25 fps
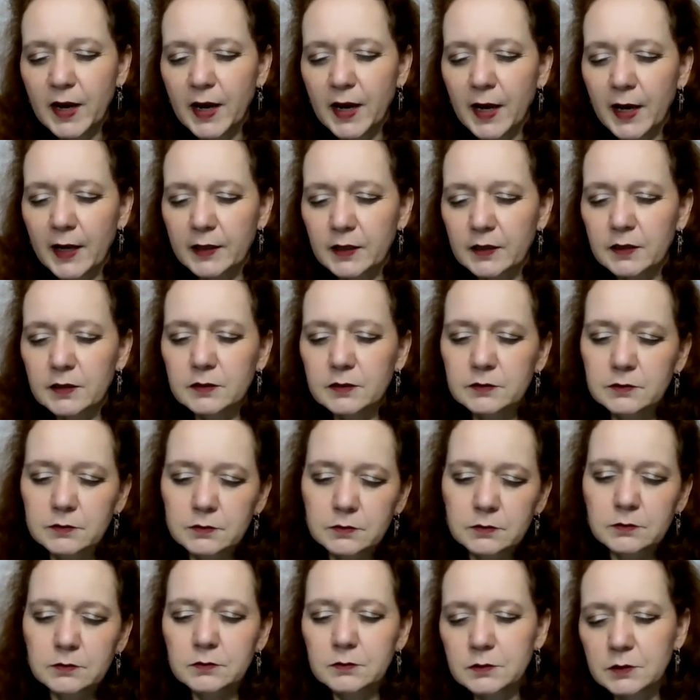back
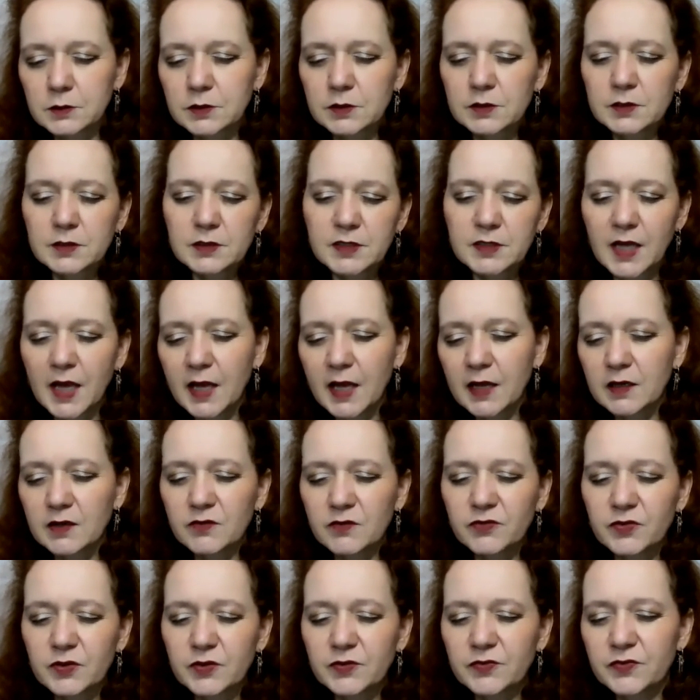
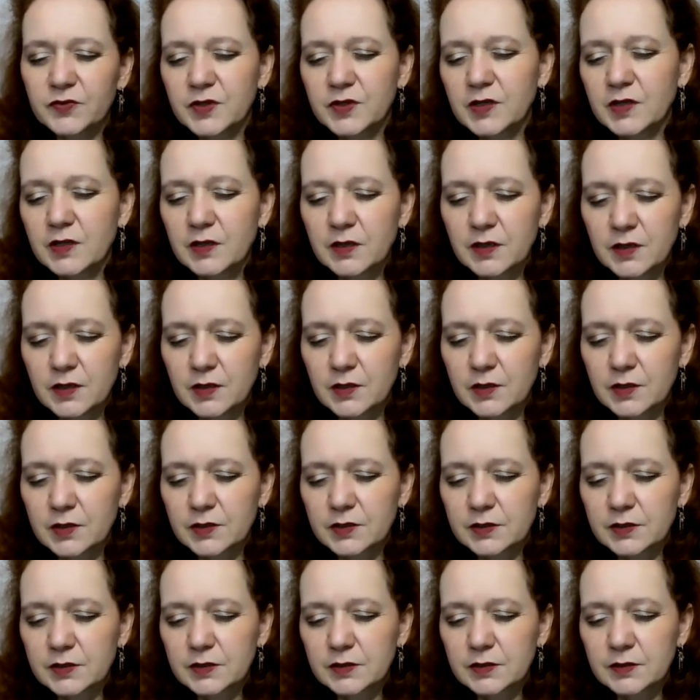10, 15
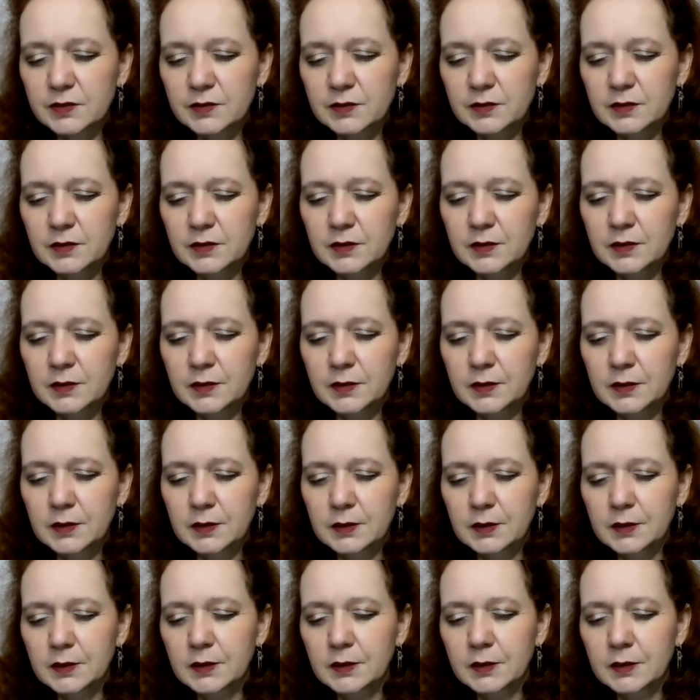years.
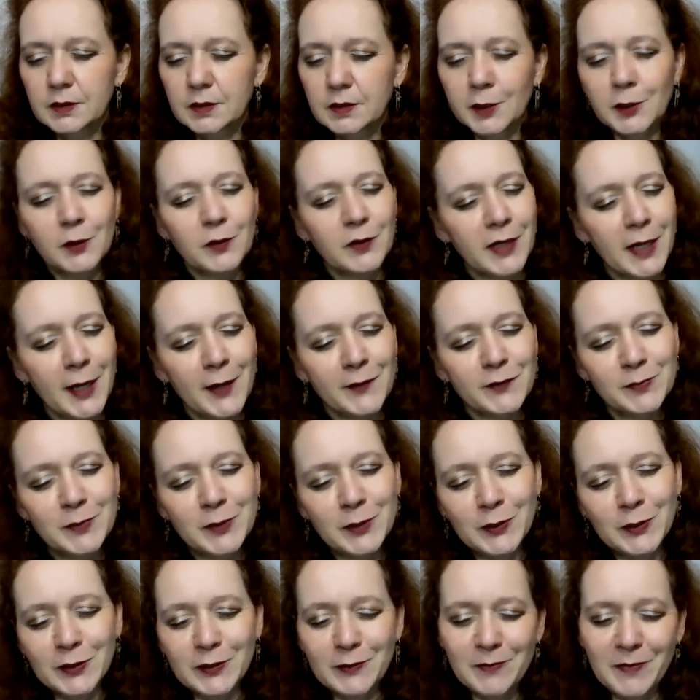You don't have to
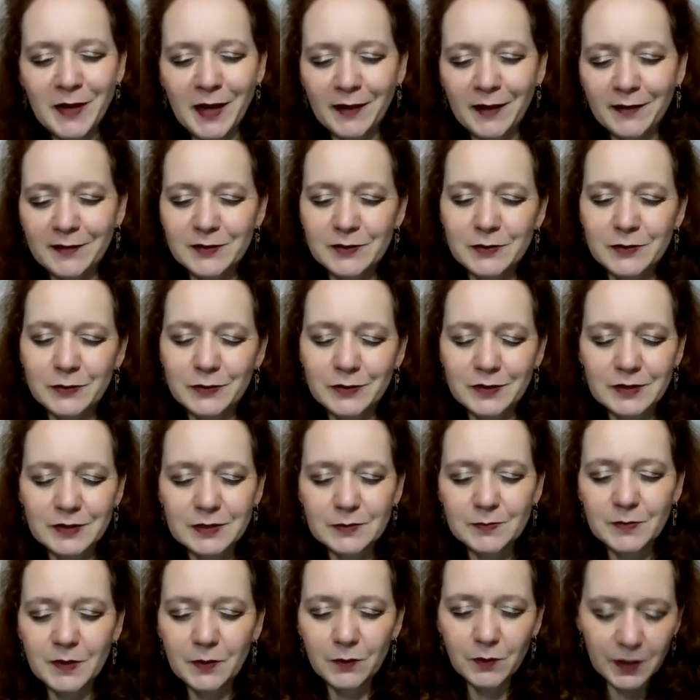be good in math to do
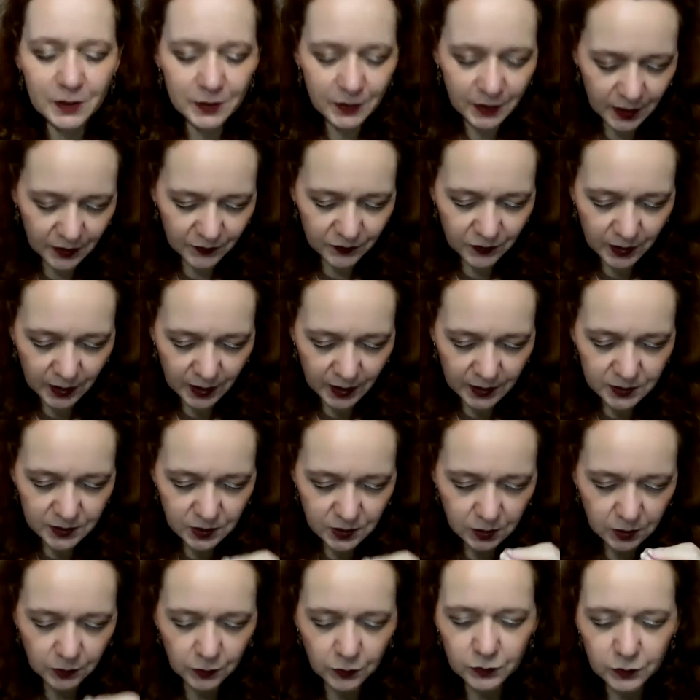this, but while you have your
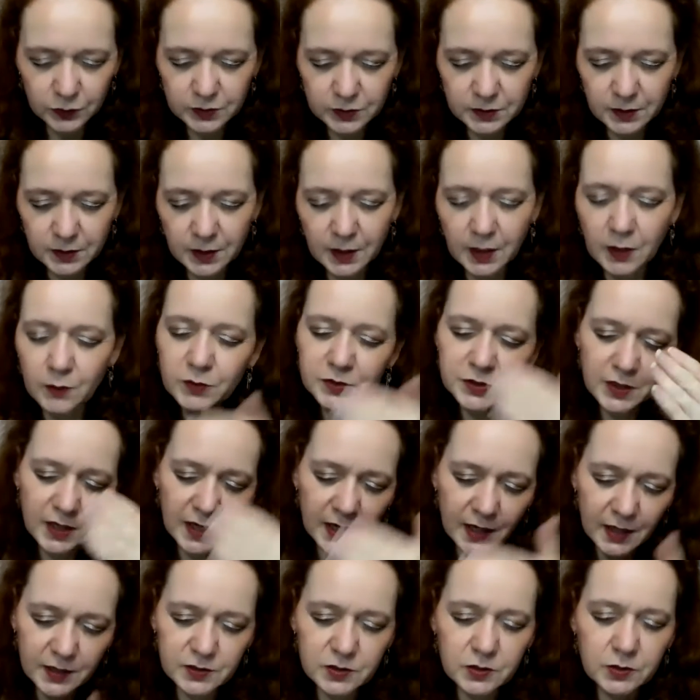eyes closed, I want
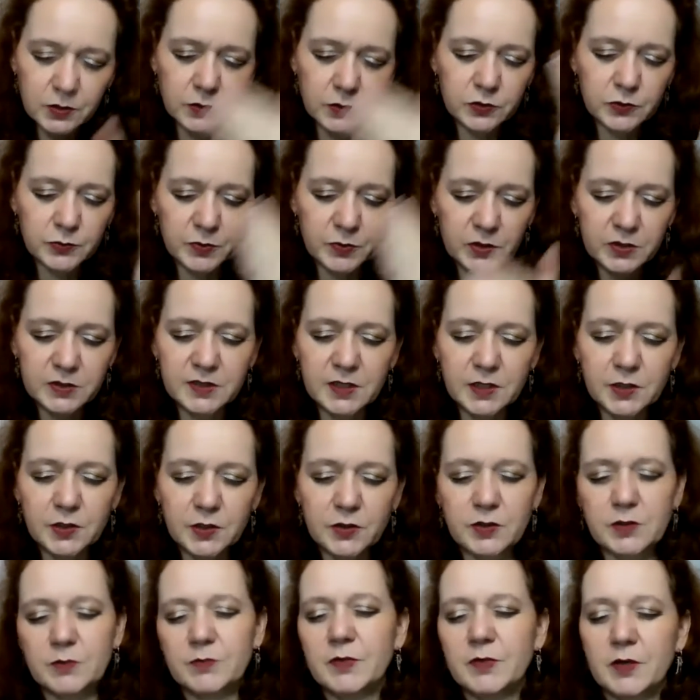your eyes closed because
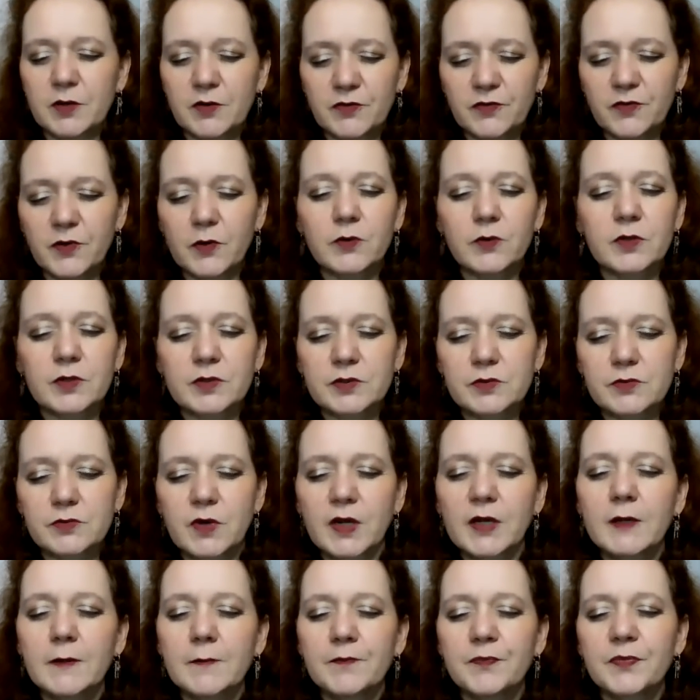then you can better focus,
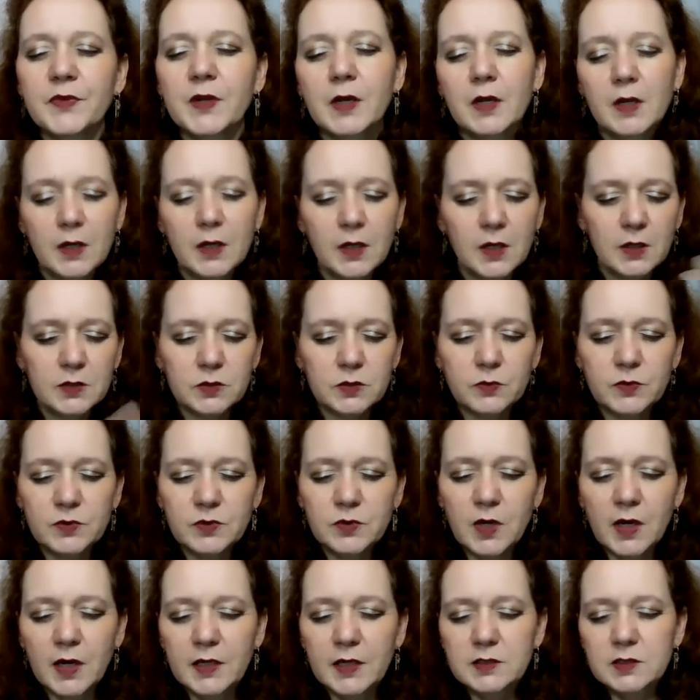right? So
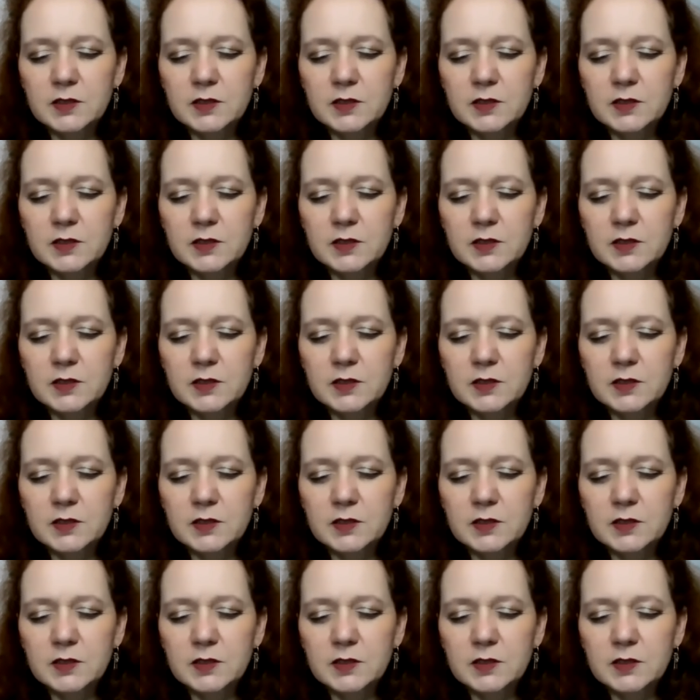with your